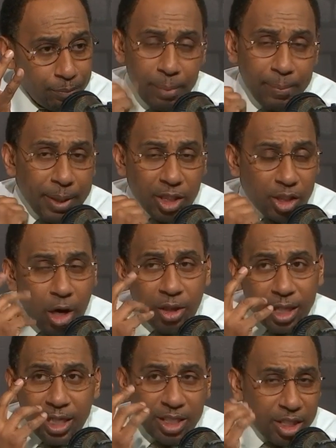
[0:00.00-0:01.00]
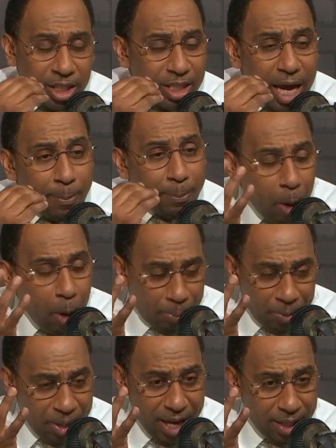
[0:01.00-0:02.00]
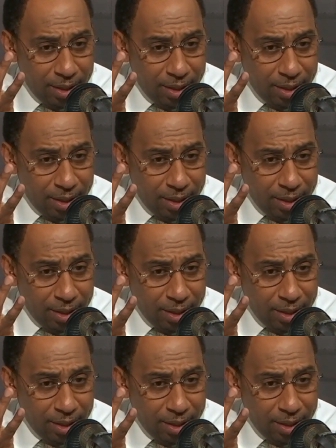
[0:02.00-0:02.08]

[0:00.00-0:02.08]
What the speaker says: Because certain things are just not appropriate.